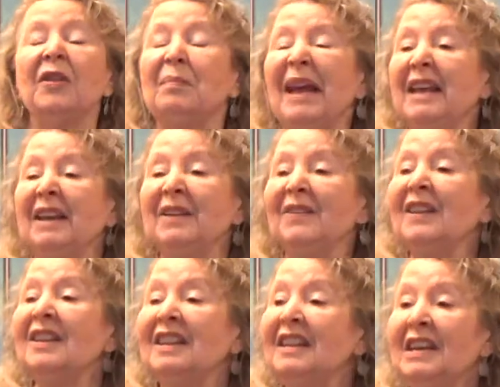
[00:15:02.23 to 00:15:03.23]
the pagans
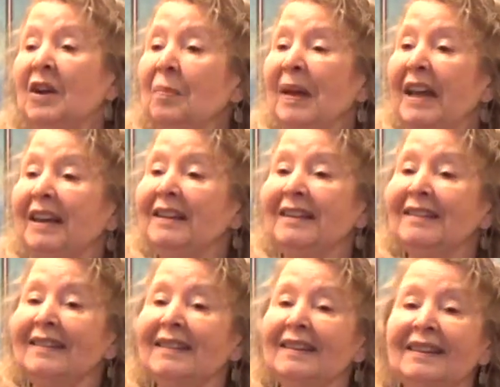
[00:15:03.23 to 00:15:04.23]
and the
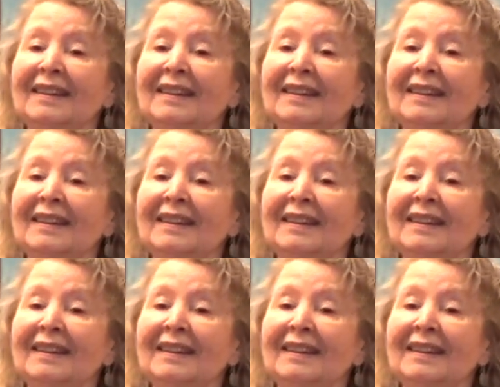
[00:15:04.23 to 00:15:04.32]
neo-pagans,